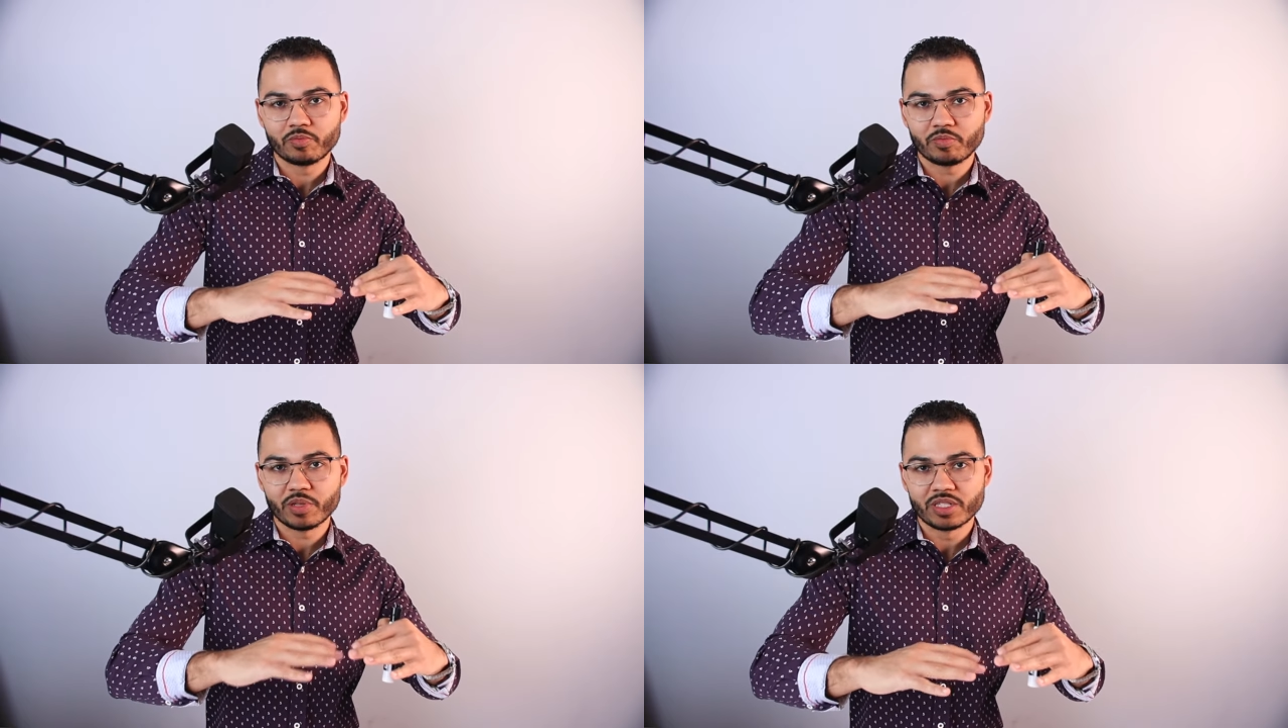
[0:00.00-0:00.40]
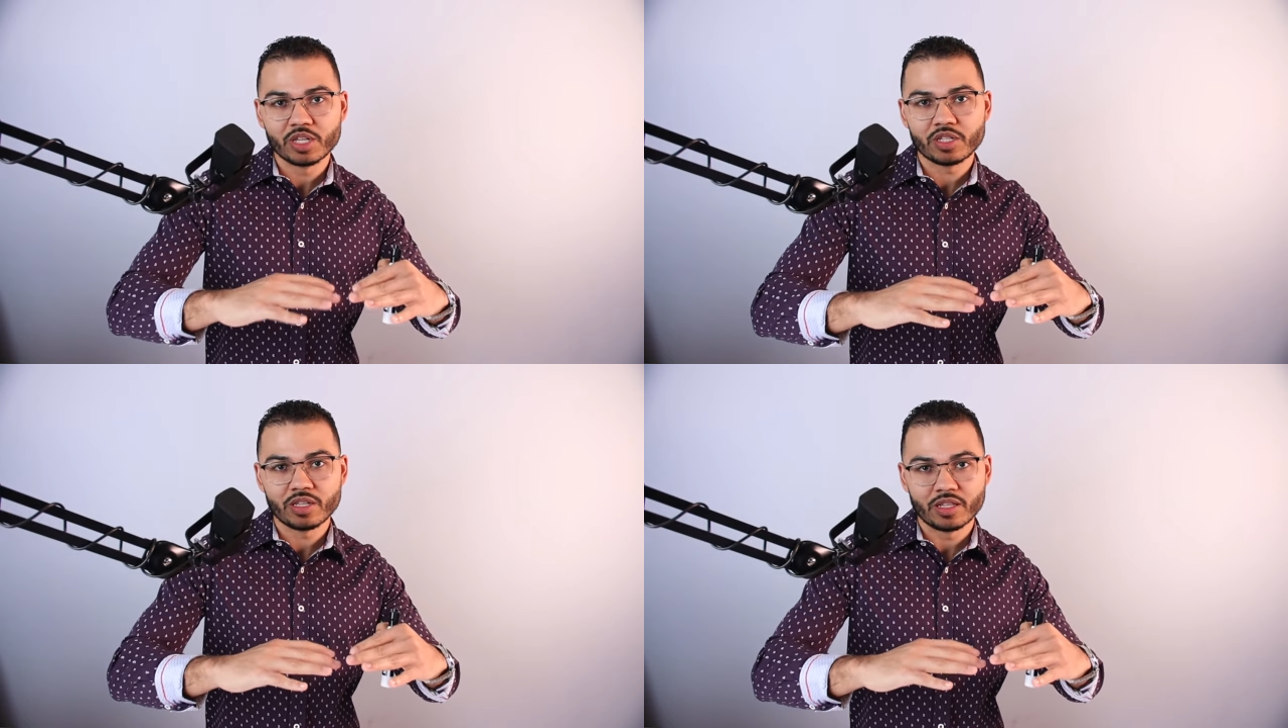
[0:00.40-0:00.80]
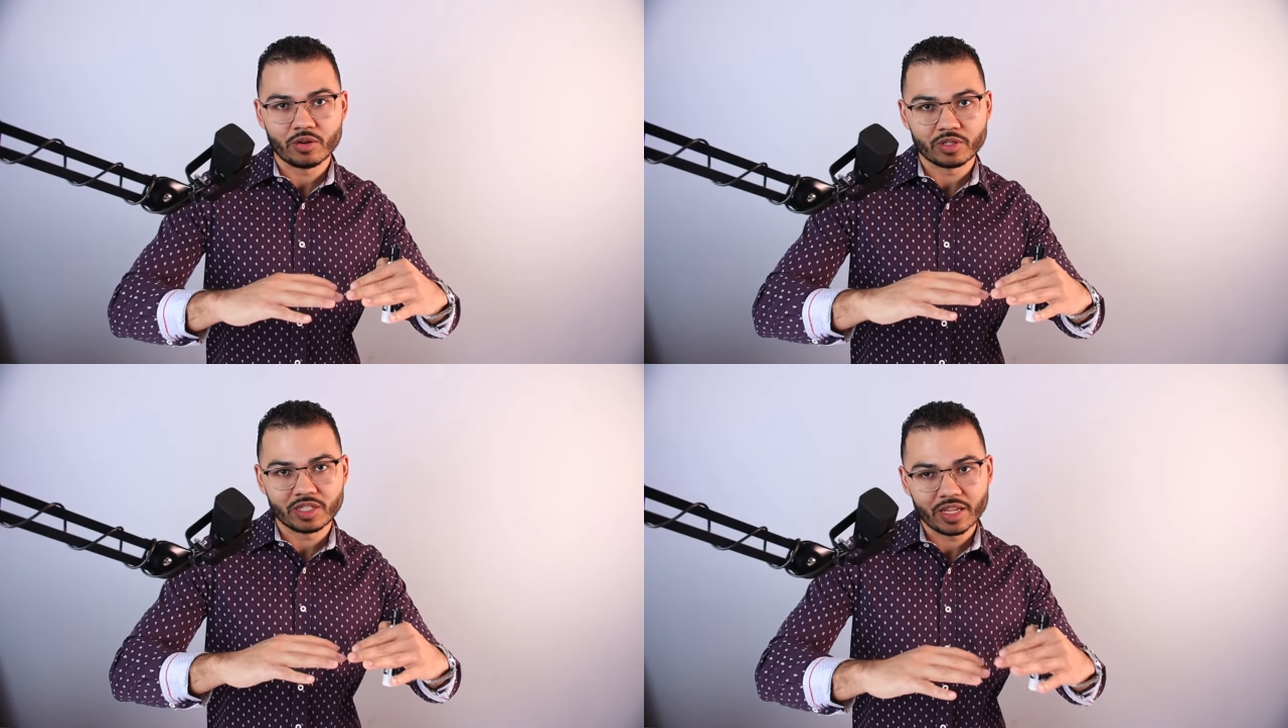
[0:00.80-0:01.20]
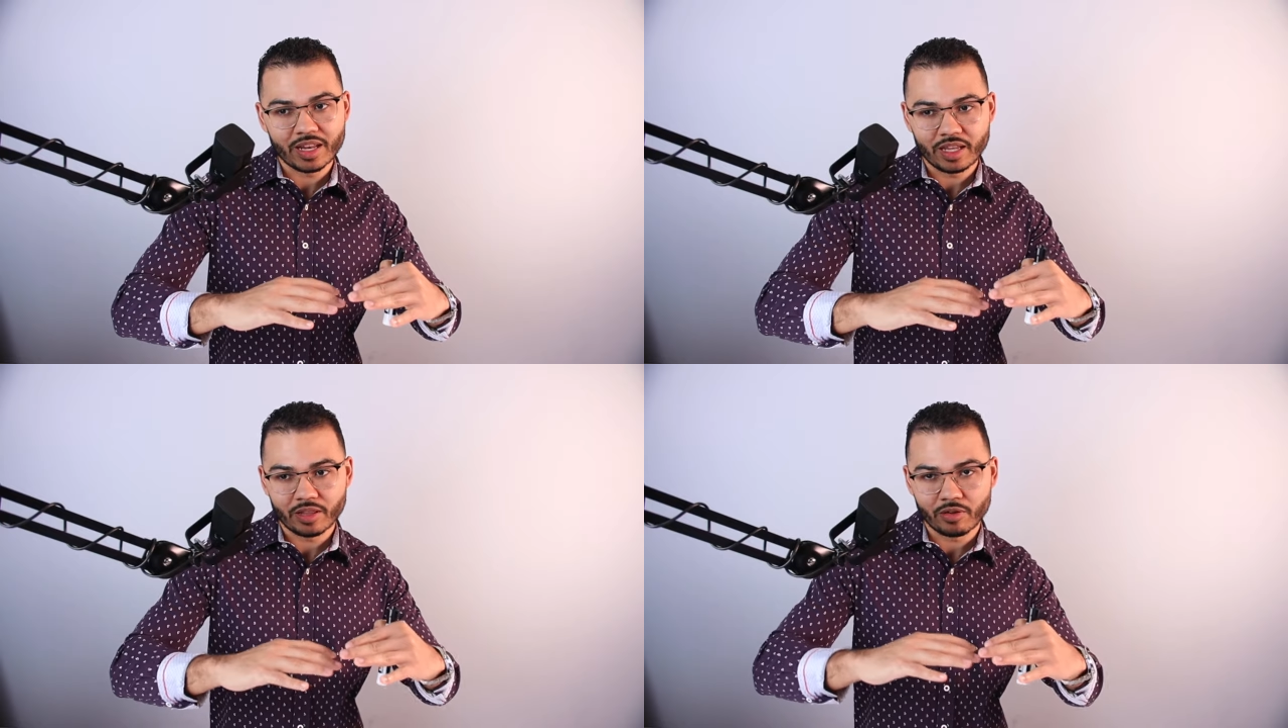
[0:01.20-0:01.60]
position, they're
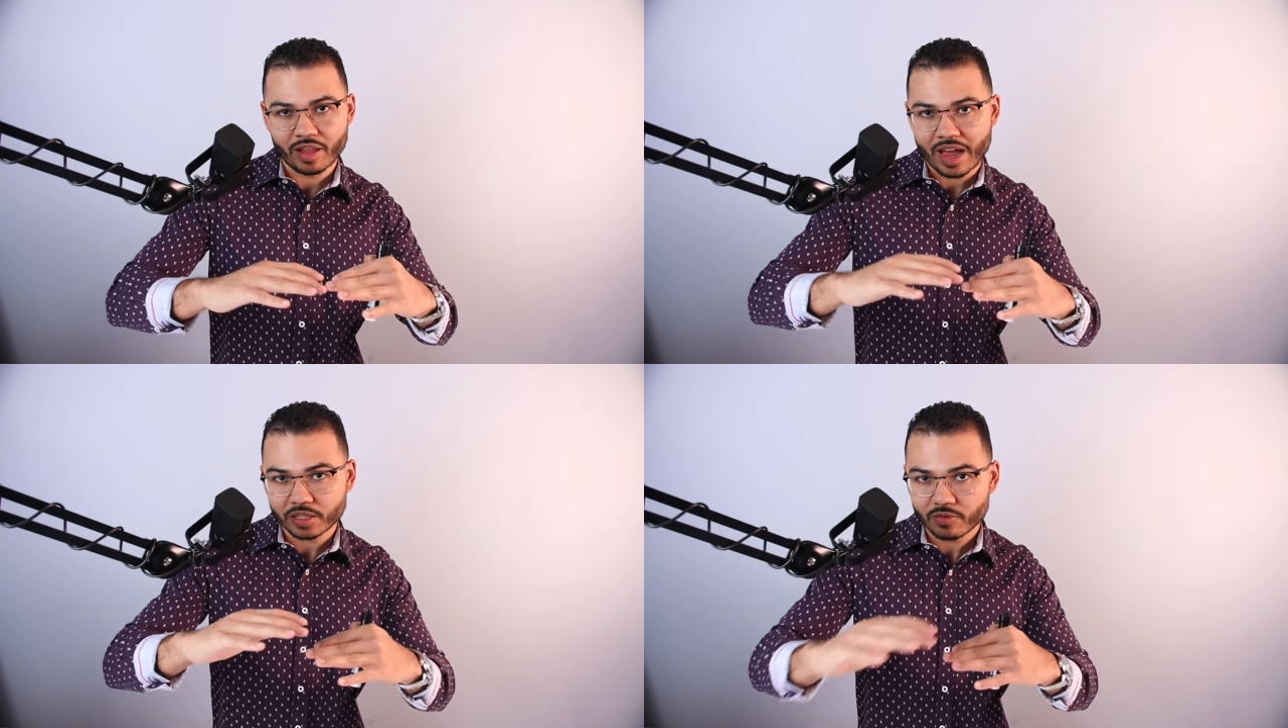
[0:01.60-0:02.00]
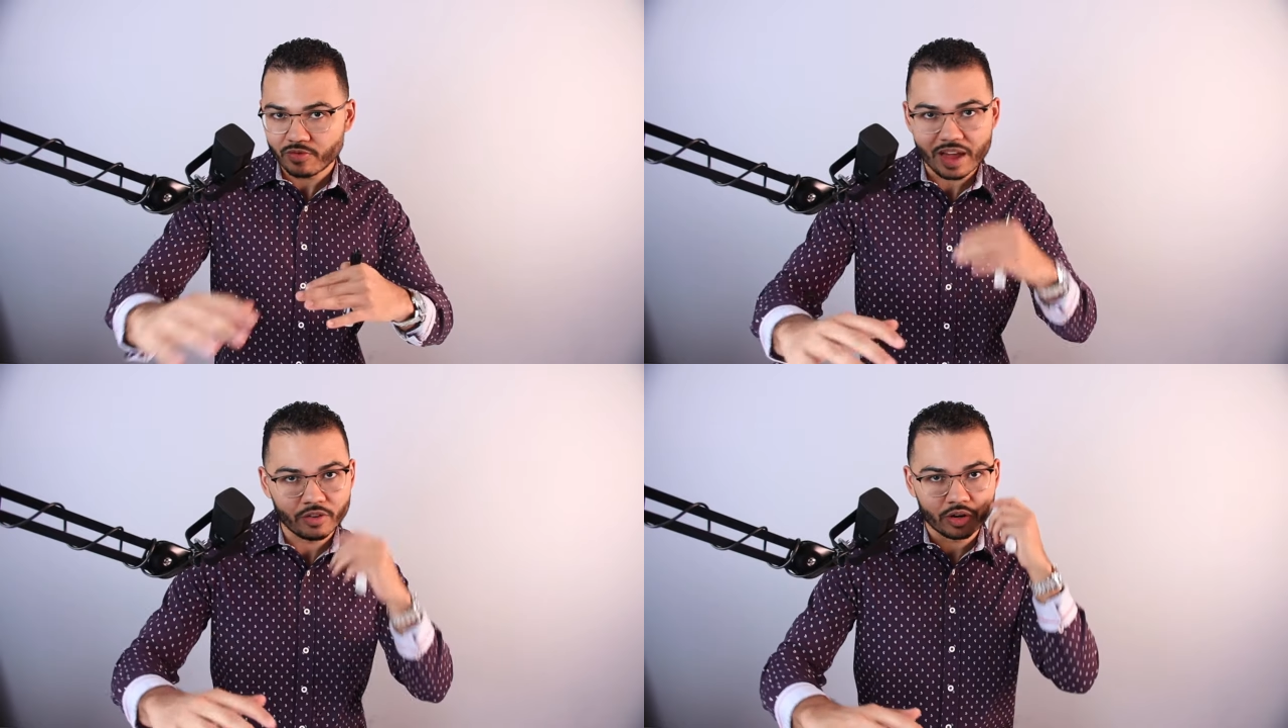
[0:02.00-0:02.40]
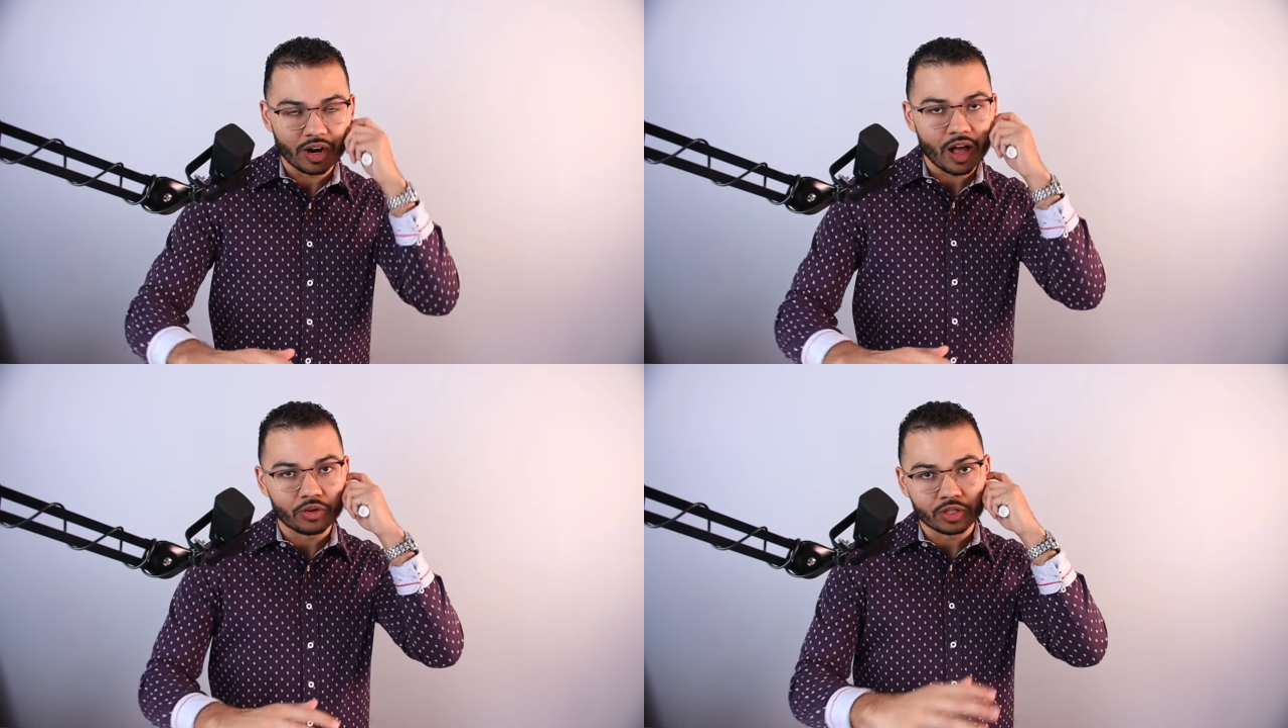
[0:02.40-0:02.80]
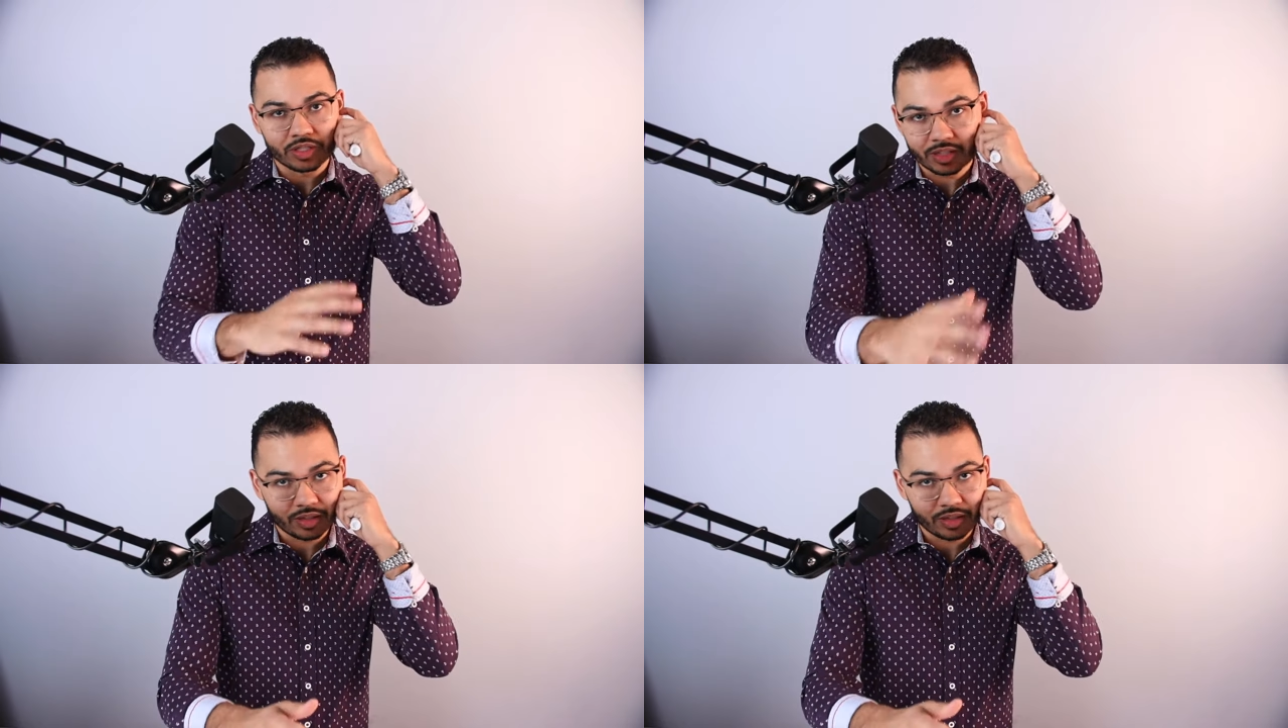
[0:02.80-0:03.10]
sending their last five hundred dollars,